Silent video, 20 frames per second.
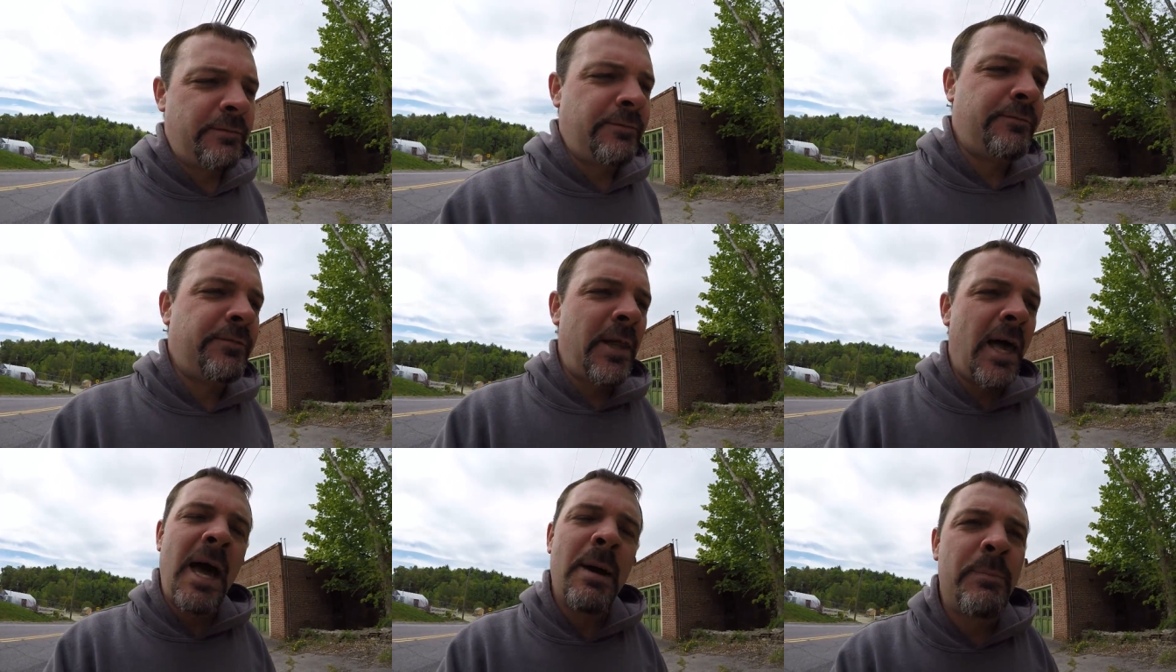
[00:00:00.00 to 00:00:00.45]

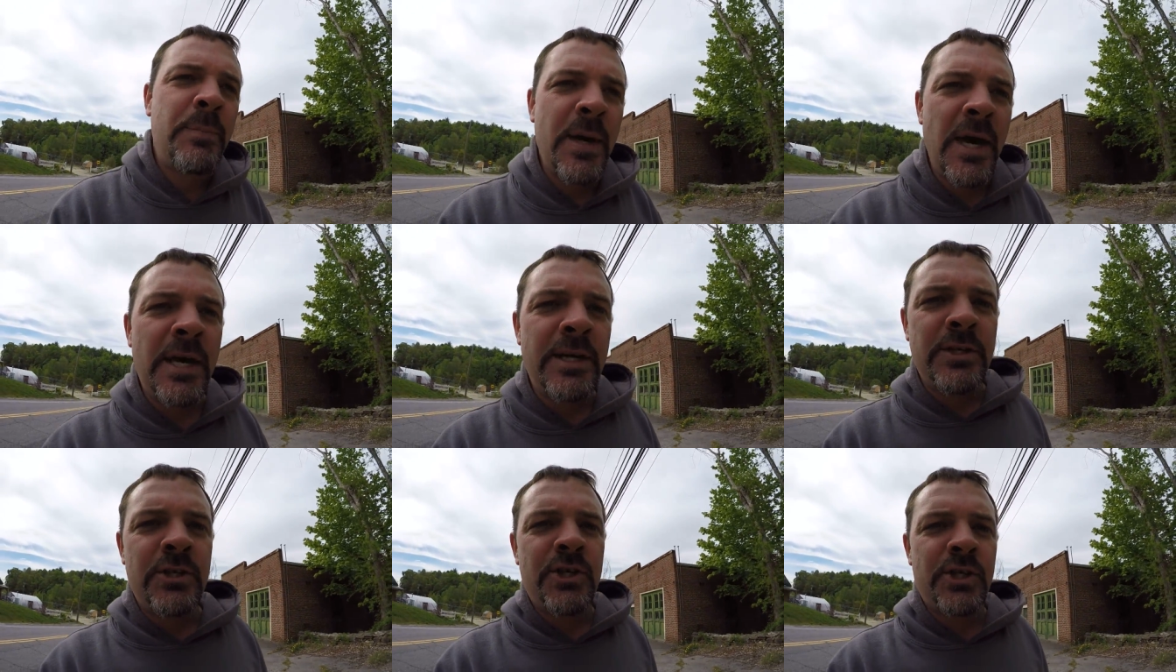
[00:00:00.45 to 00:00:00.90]

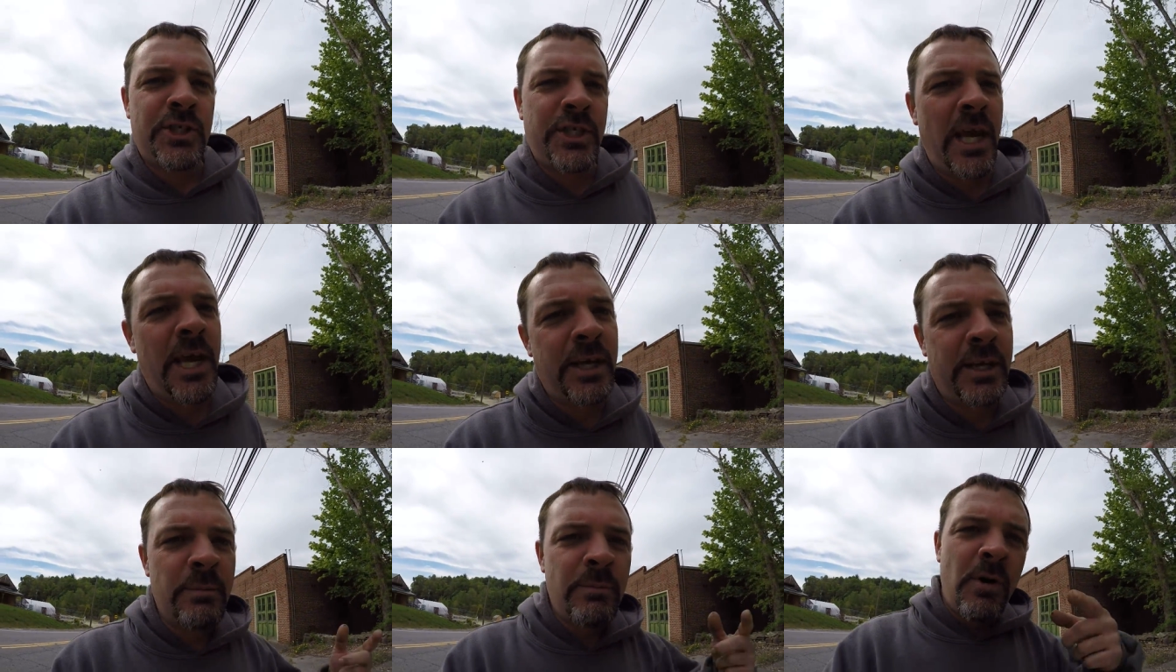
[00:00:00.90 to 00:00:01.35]
flatbed and just
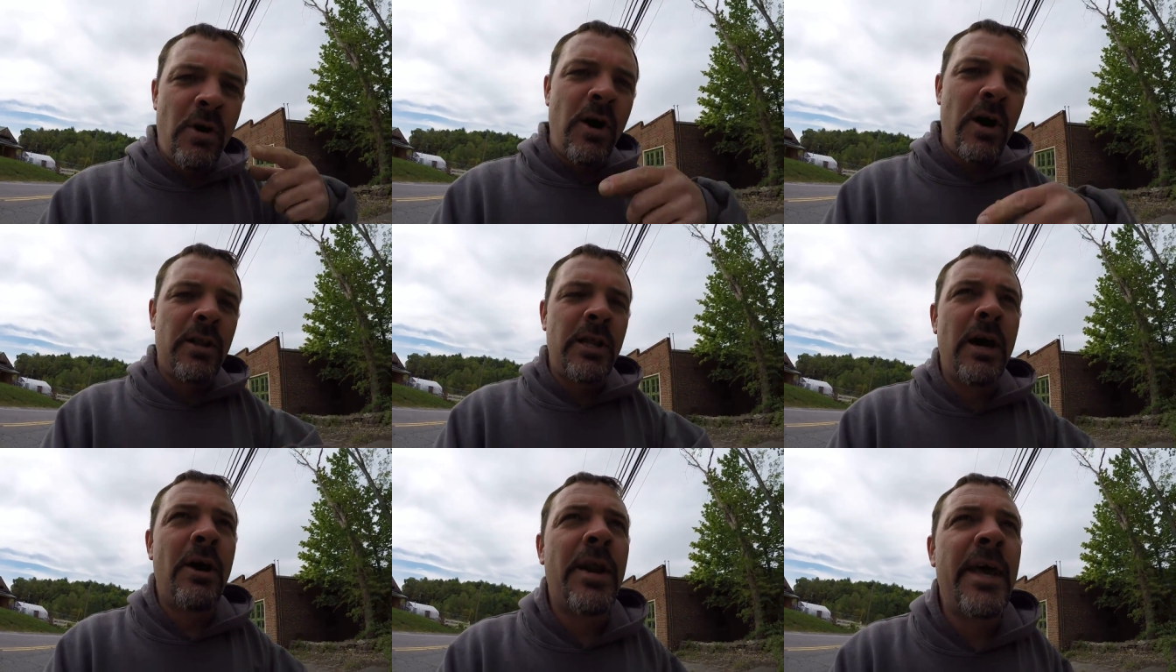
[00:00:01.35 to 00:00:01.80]
take them
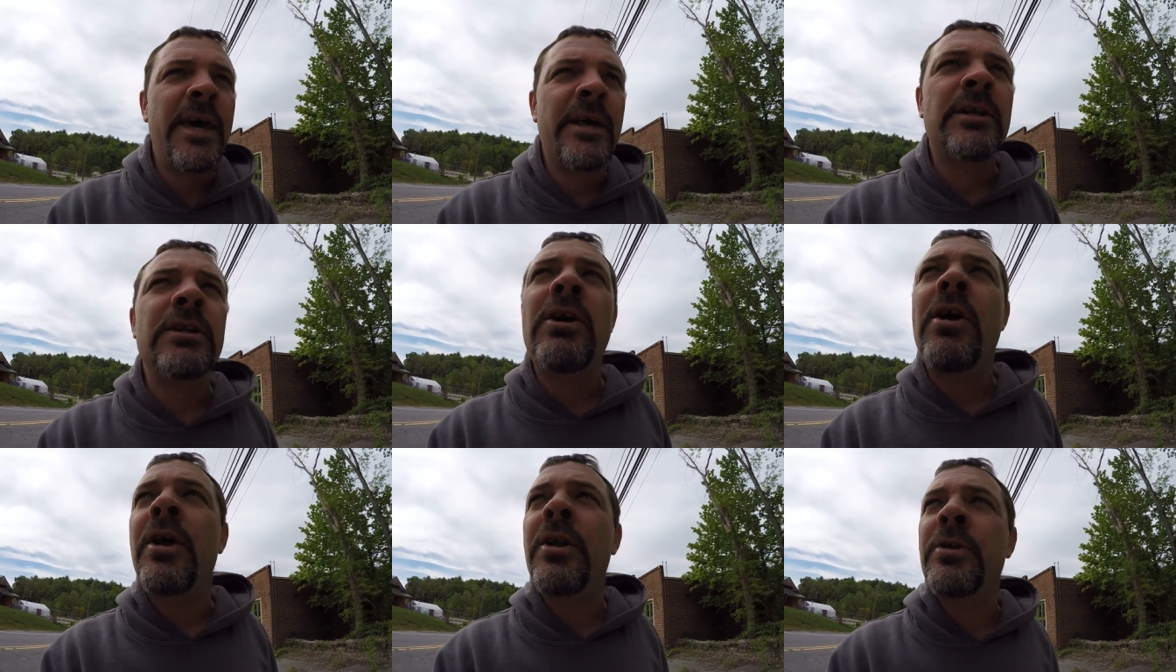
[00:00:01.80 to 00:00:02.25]
all out. I had a
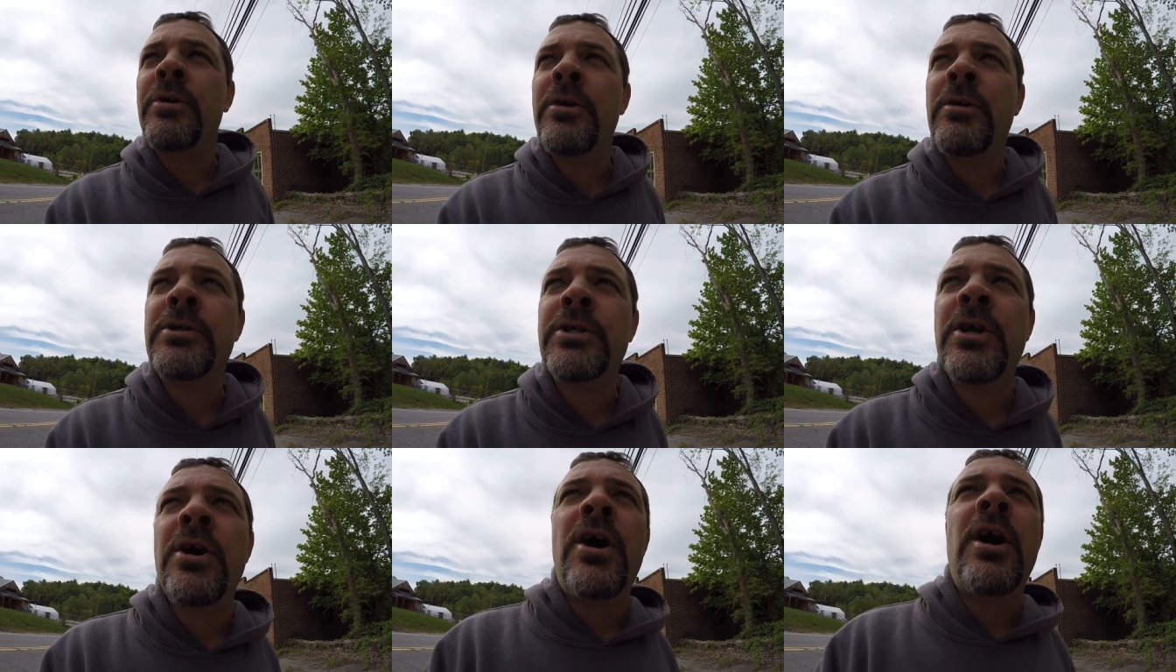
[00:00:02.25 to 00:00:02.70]
lot of
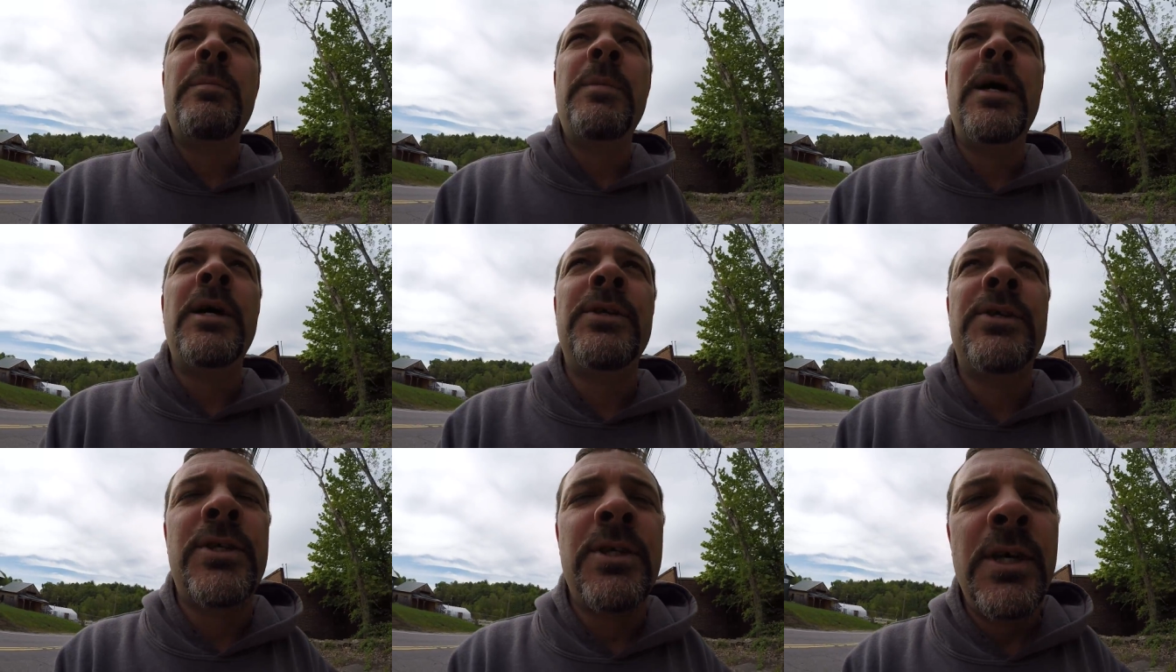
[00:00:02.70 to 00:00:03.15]
those
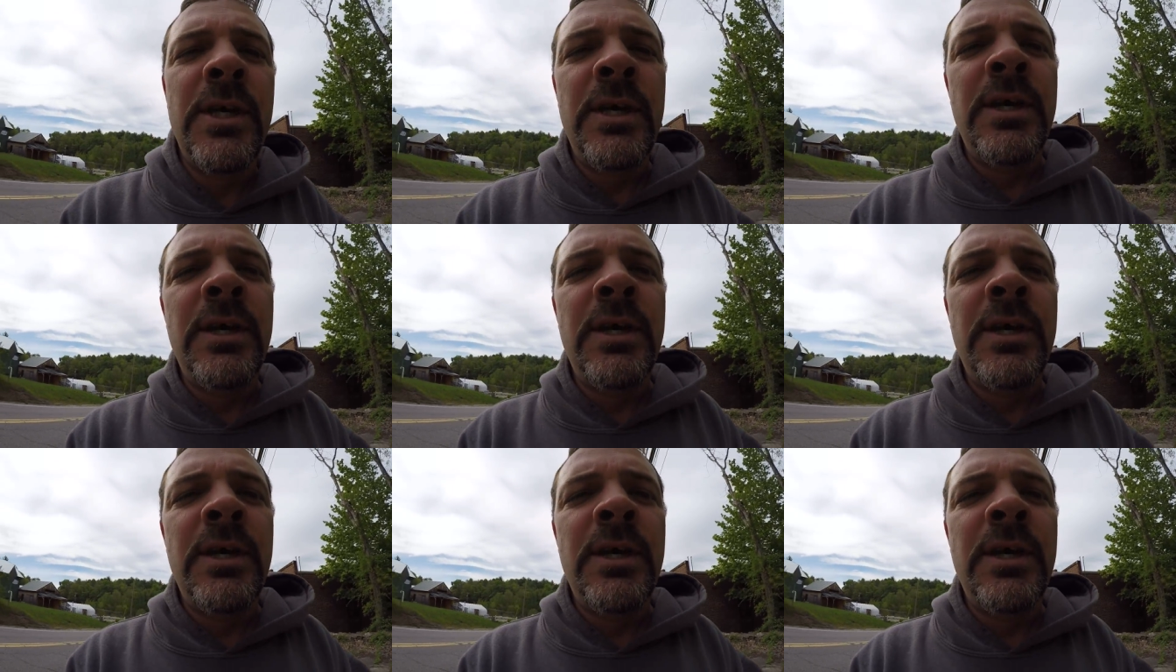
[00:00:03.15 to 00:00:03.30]
comments.